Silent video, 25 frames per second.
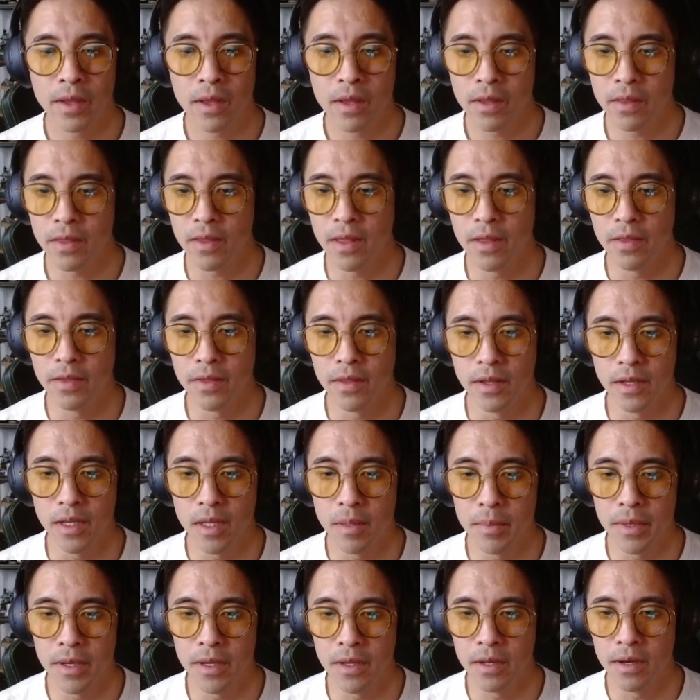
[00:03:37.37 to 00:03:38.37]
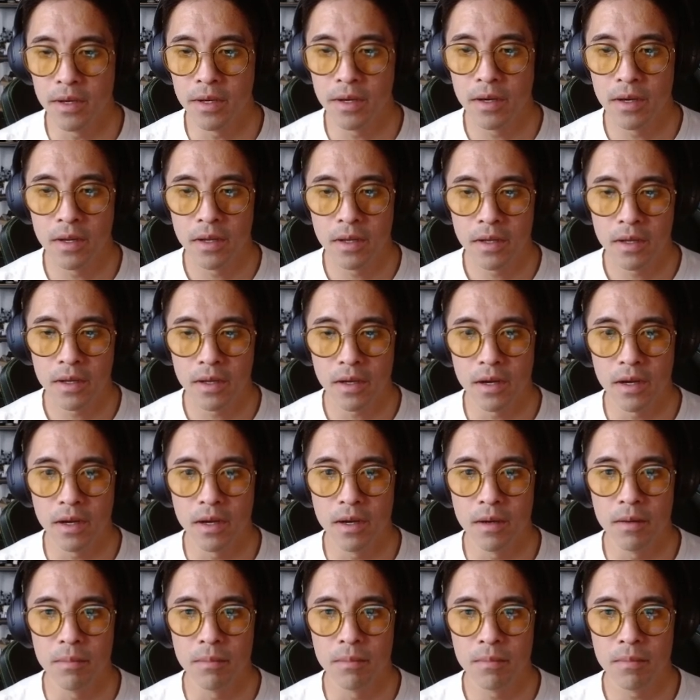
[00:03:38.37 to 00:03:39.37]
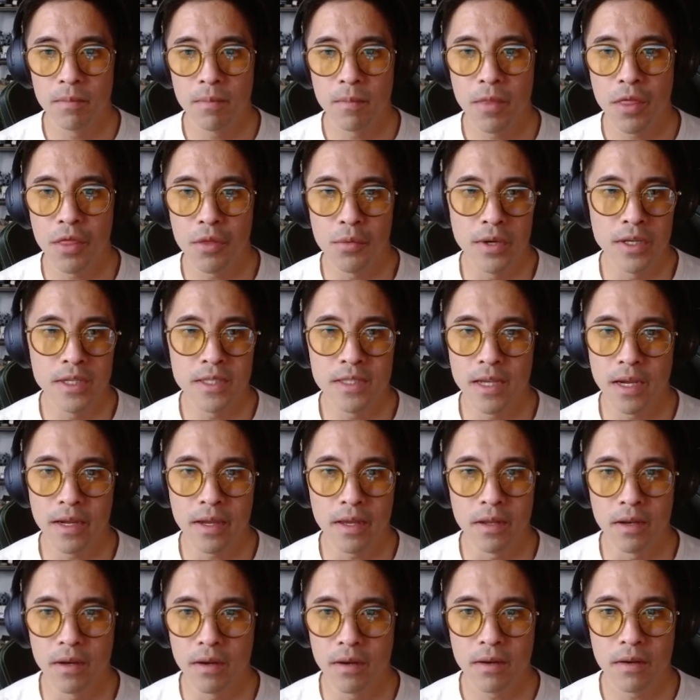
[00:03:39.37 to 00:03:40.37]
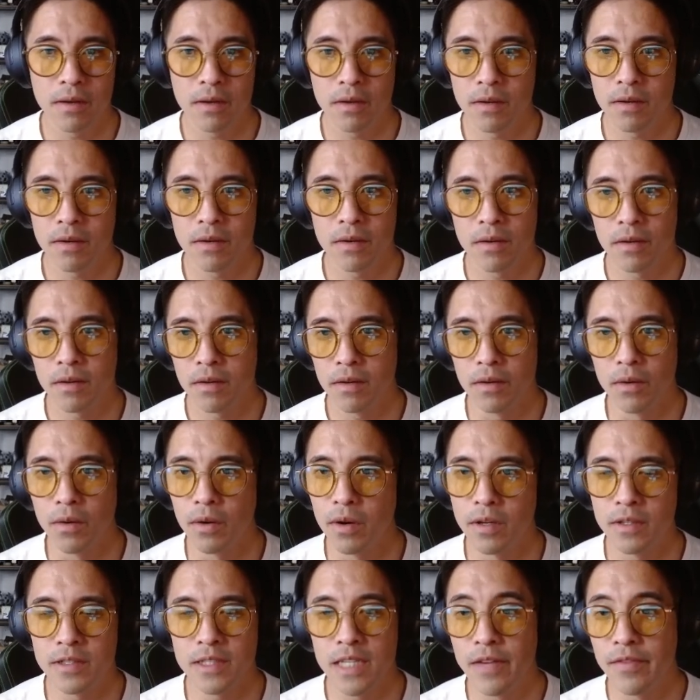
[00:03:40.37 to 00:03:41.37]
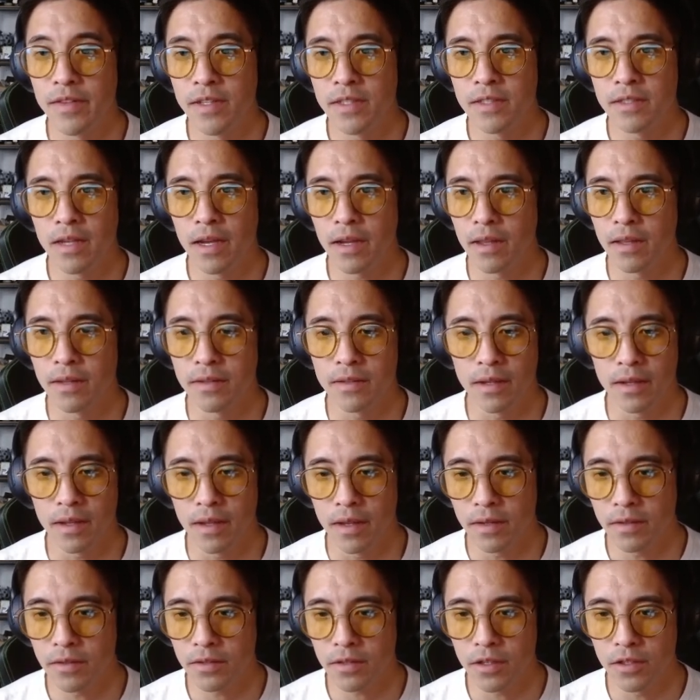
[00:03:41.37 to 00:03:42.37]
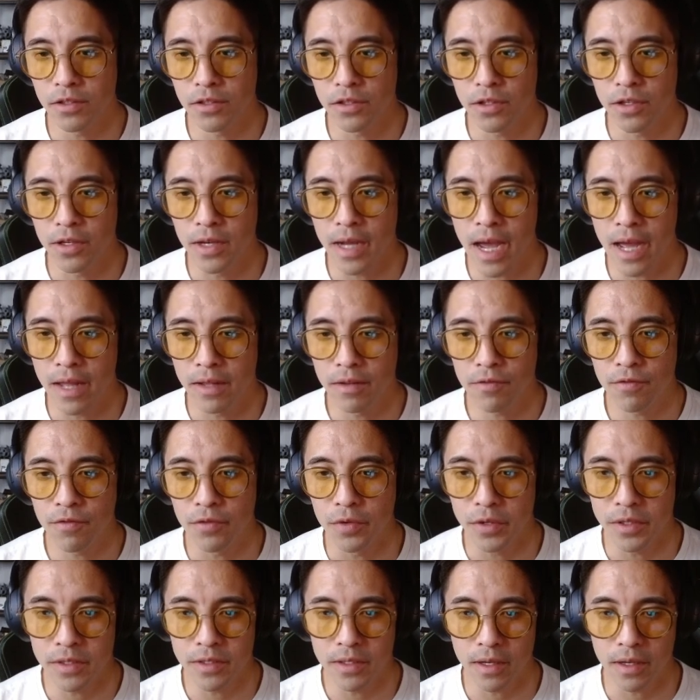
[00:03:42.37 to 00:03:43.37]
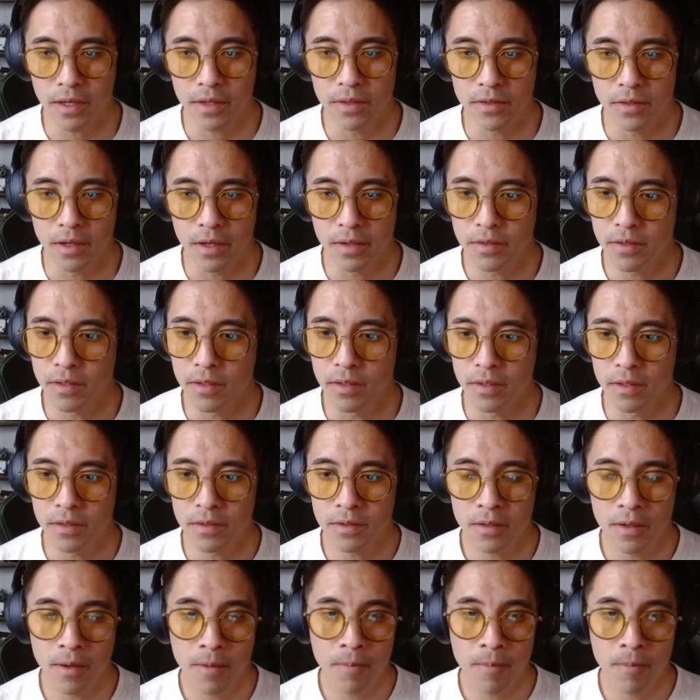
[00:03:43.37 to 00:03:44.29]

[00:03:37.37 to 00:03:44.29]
than the limited 3 second or 7 seconds, I guess, because you could add 4 seconds onto this.